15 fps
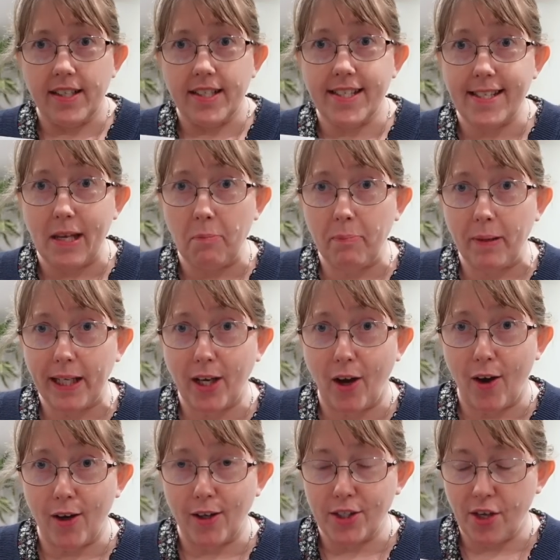simply
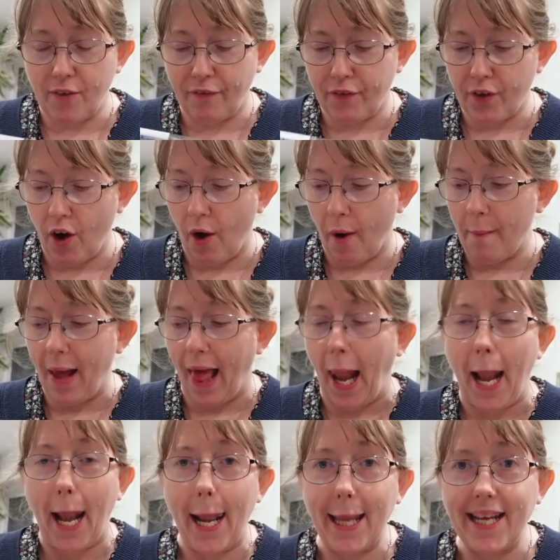cod from
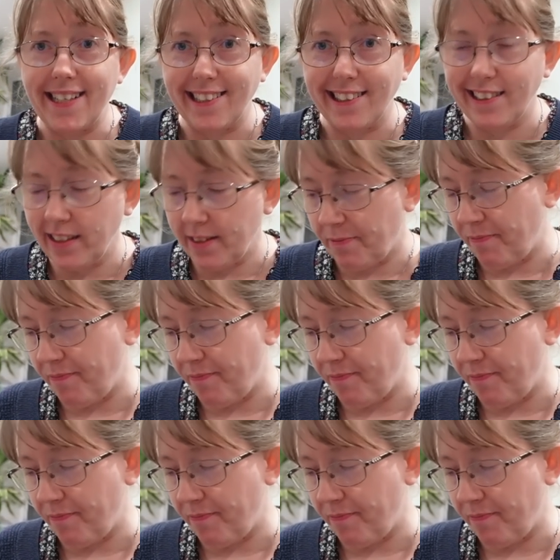Lidl.